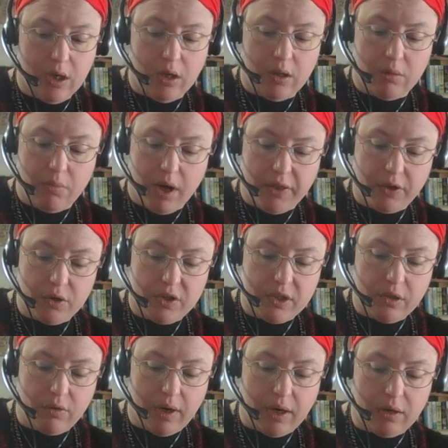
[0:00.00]
The mother is the
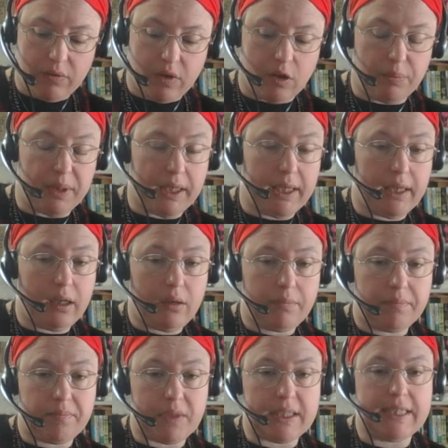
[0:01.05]
ground of all being.
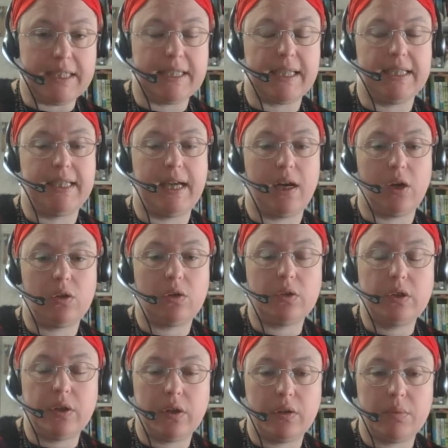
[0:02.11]
This is identical
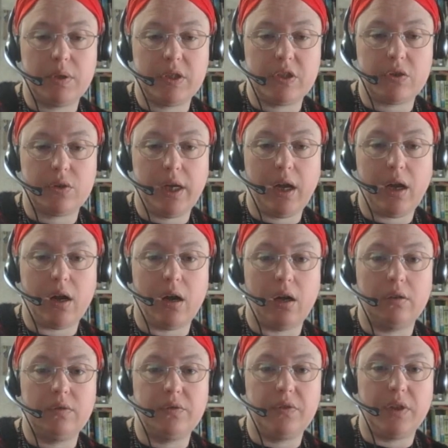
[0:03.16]
to the mystery
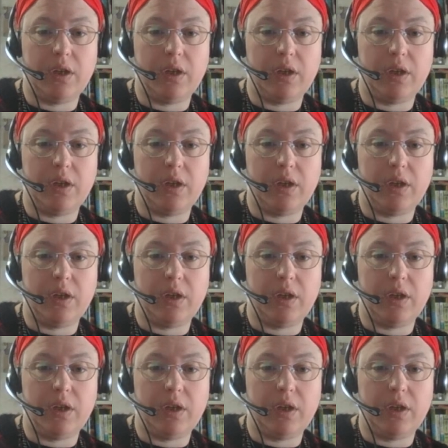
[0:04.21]
of